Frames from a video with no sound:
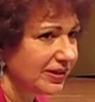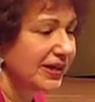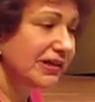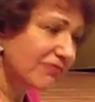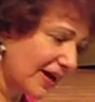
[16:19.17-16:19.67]

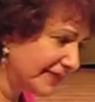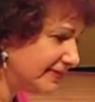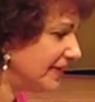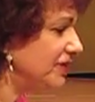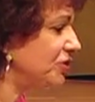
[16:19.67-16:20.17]
In
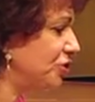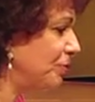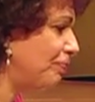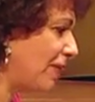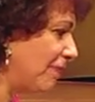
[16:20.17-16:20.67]
writing, she
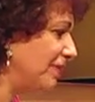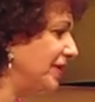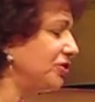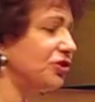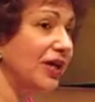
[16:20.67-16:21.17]

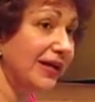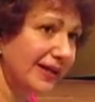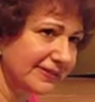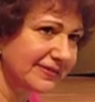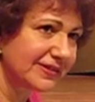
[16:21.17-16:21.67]
published a
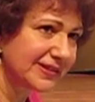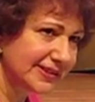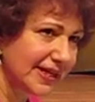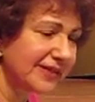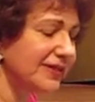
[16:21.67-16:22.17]
letter
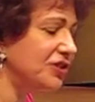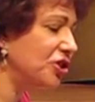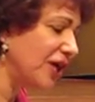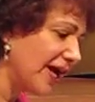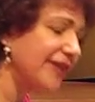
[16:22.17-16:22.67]
saying that
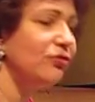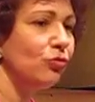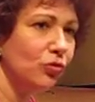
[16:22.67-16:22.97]
she had to